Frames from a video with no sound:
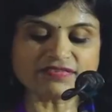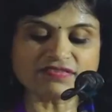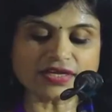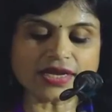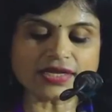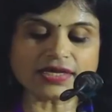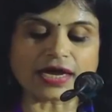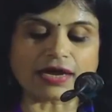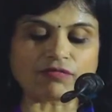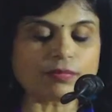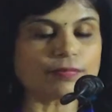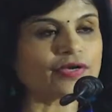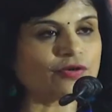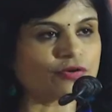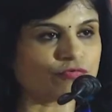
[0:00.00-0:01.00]
state
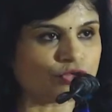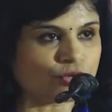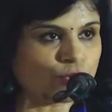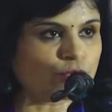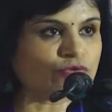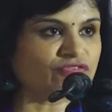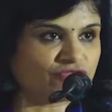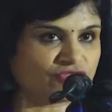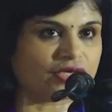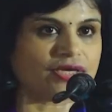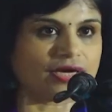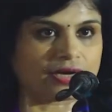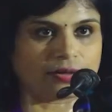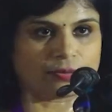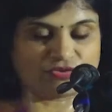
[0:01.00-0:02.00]
government of the hosting,
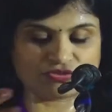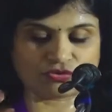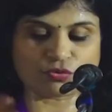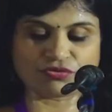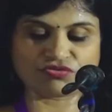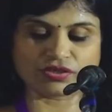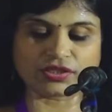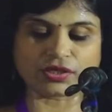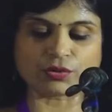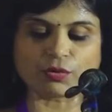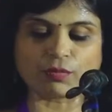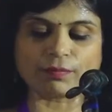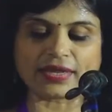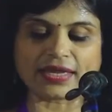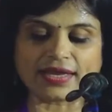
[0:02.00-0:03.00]
which is hosting the
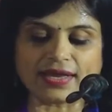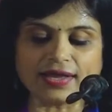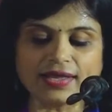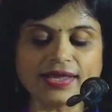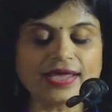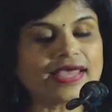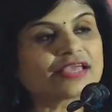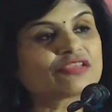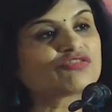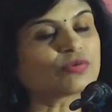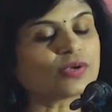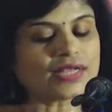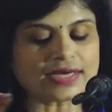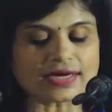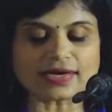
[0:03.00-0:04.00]
Kumbh Mela,
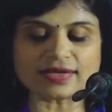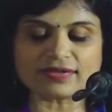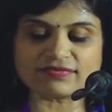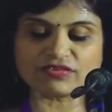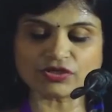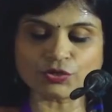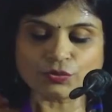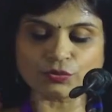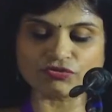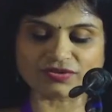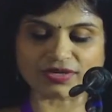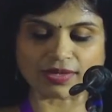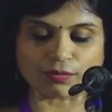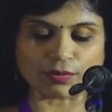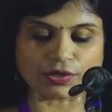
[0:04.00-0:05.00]
actually earns huge
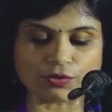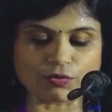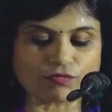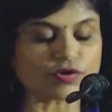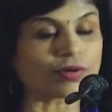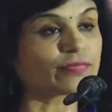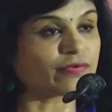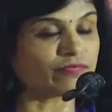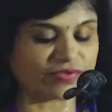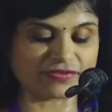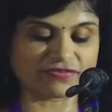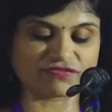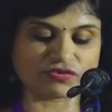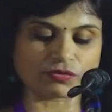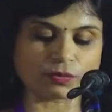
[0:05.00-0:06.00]
revenue from the
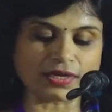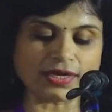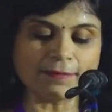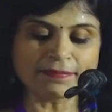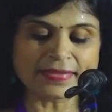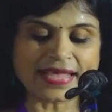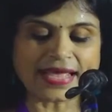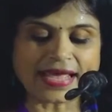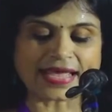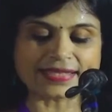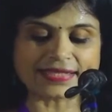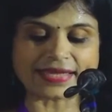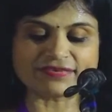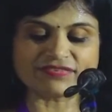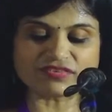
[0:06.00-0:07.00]
festival, and
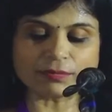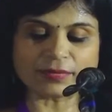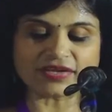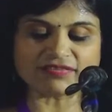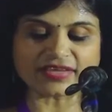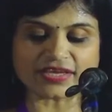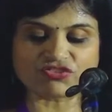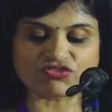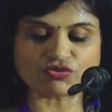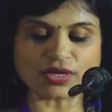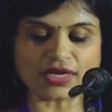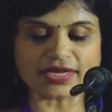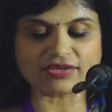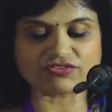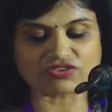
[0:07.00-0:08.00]
the estimates
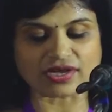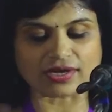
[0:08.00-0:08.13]
actually